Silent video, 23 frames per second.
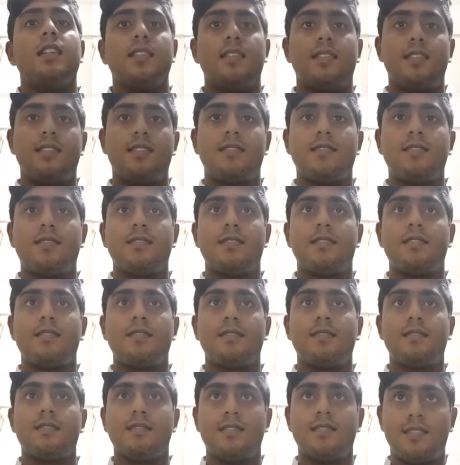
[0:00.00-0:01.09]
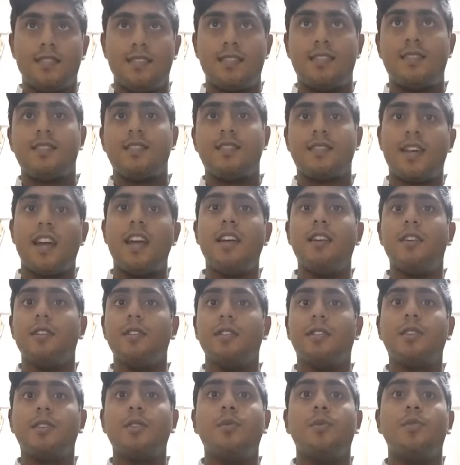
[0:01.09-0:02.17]
This
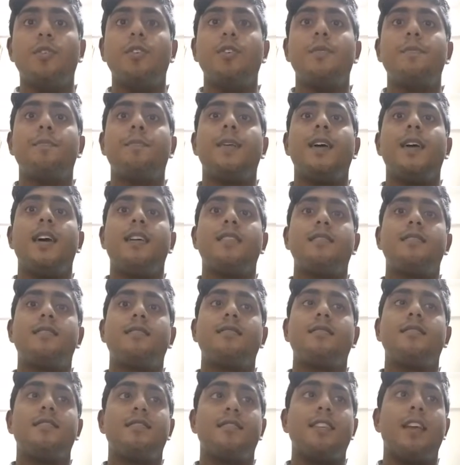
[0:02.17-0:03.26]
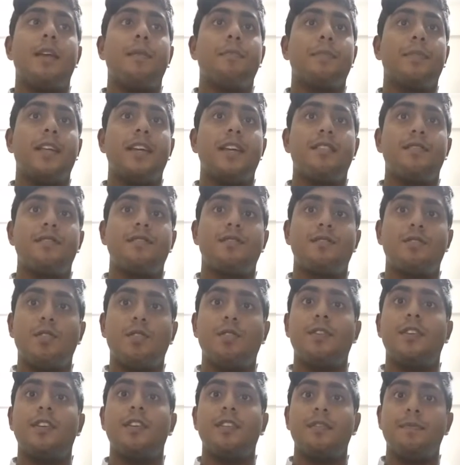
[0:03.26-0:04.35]
Skyhook would pass the same place
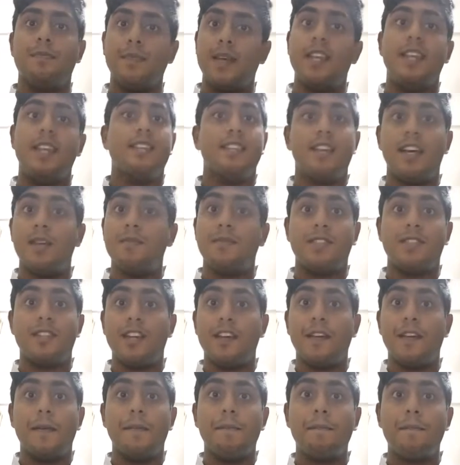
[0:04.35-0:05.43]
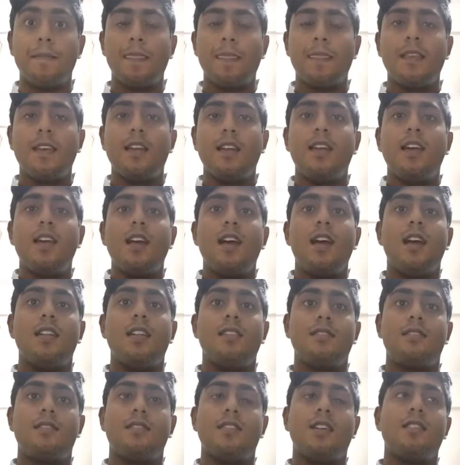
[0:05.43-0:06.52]
over it many times a day,
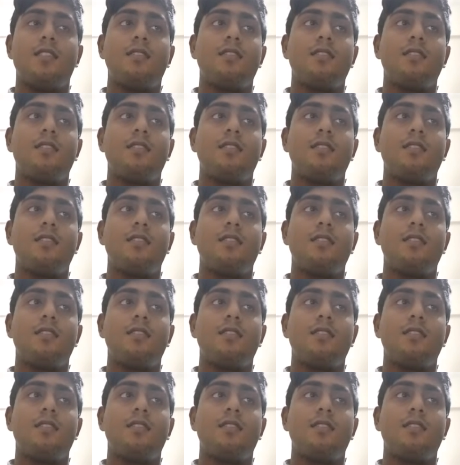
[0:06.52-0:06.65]
and